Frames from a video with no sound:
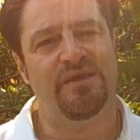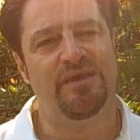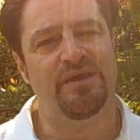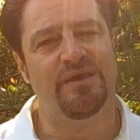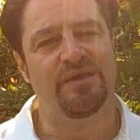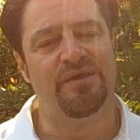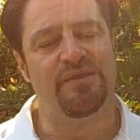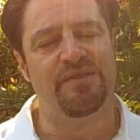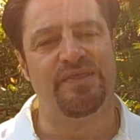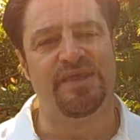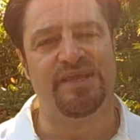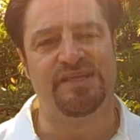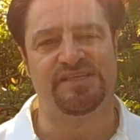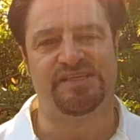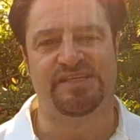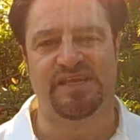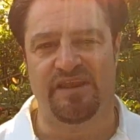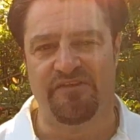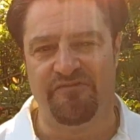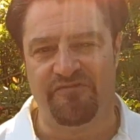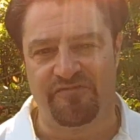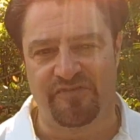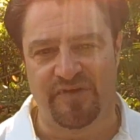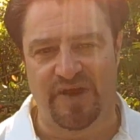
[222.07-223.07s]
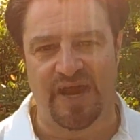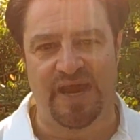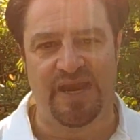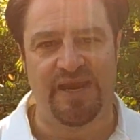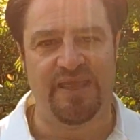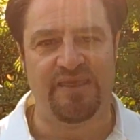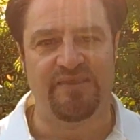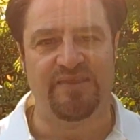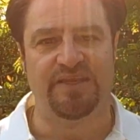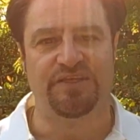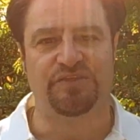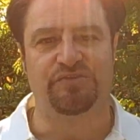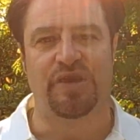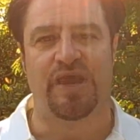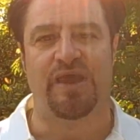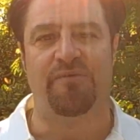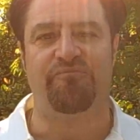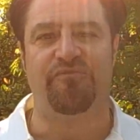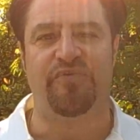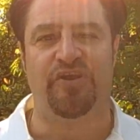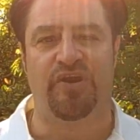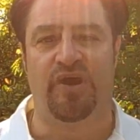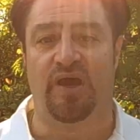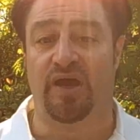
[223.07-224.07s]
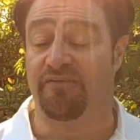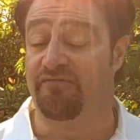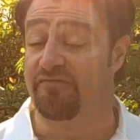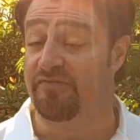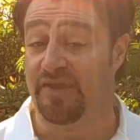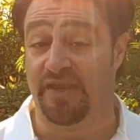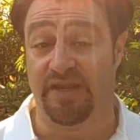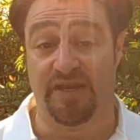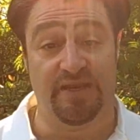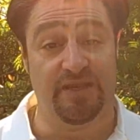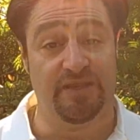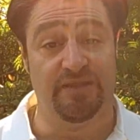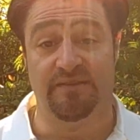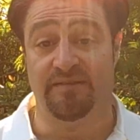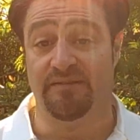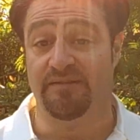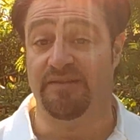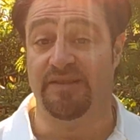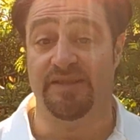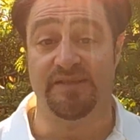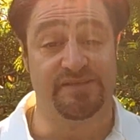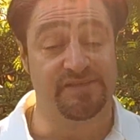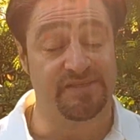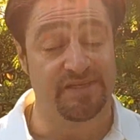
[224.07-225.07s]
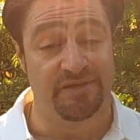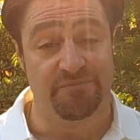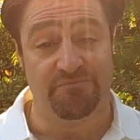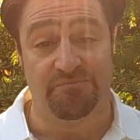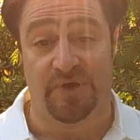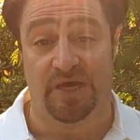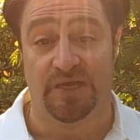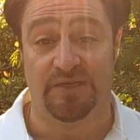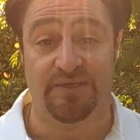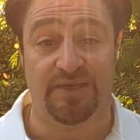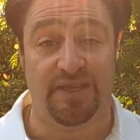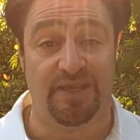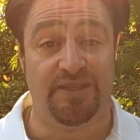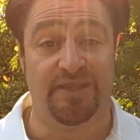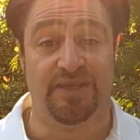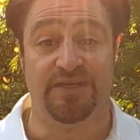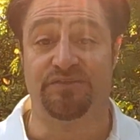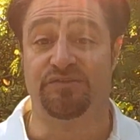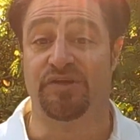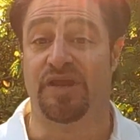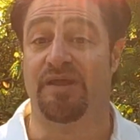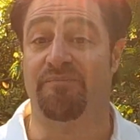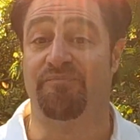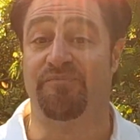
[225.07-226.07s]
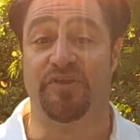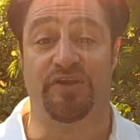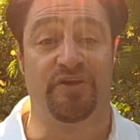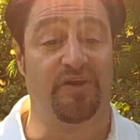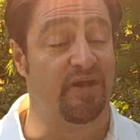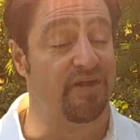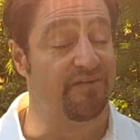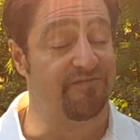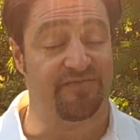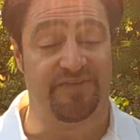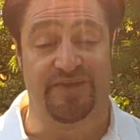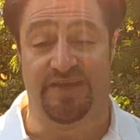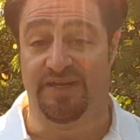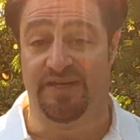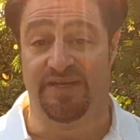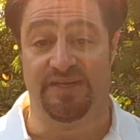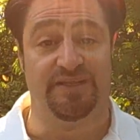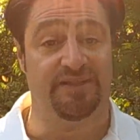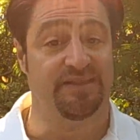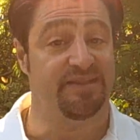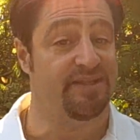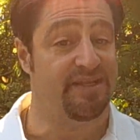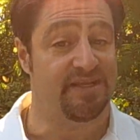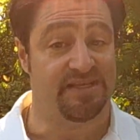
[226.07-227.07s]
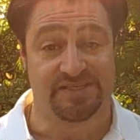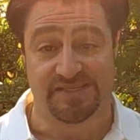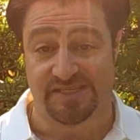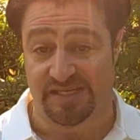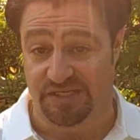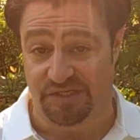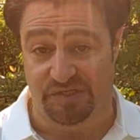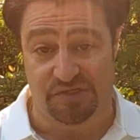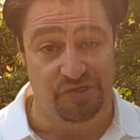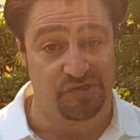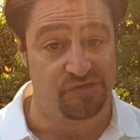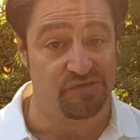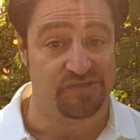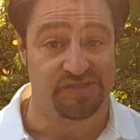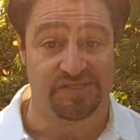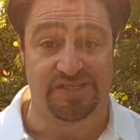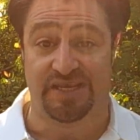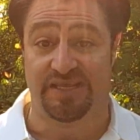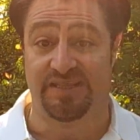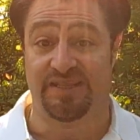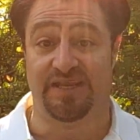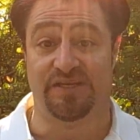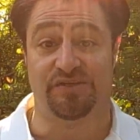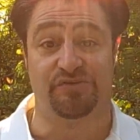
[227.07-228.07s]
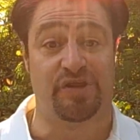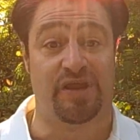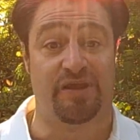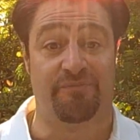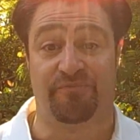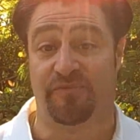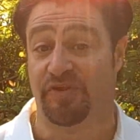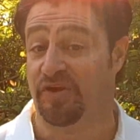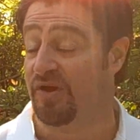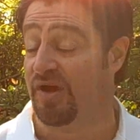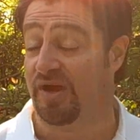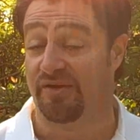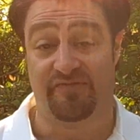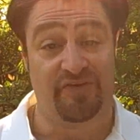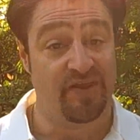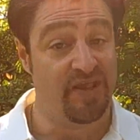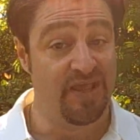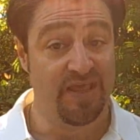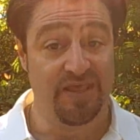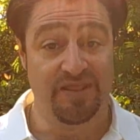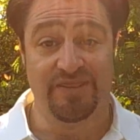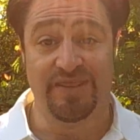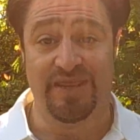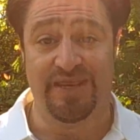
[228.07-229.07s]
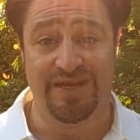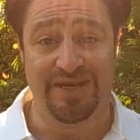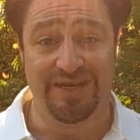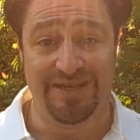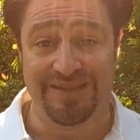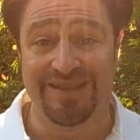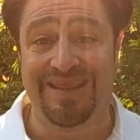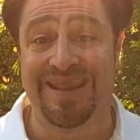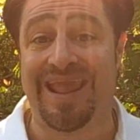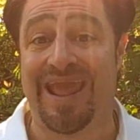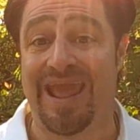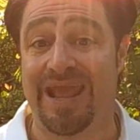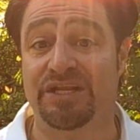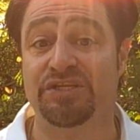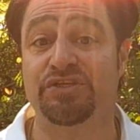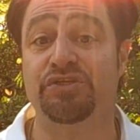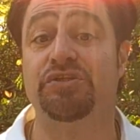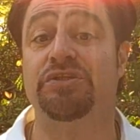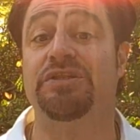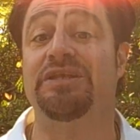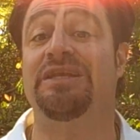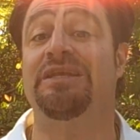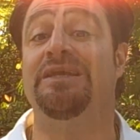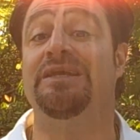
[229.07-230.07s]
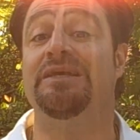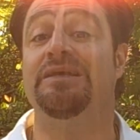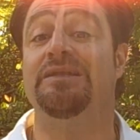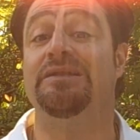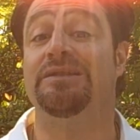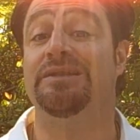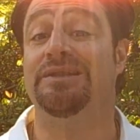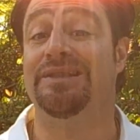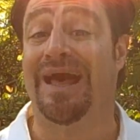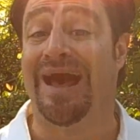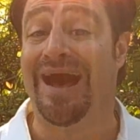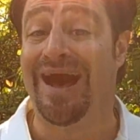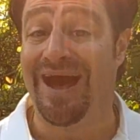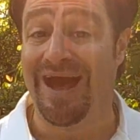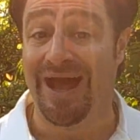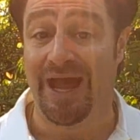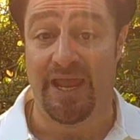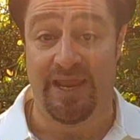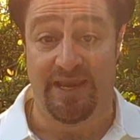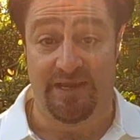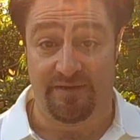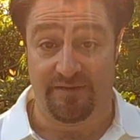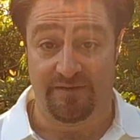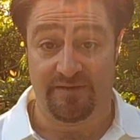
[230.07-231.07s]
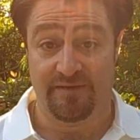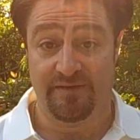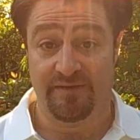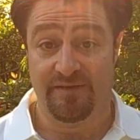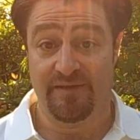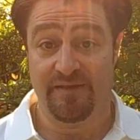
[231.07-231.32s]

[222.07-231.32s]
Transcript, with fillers: uh, they said Friday they dropped it off. They didn't. They said Monday they dropped it off. They didn't. They said Tuesday they dropped it off. They didn't. They actually lied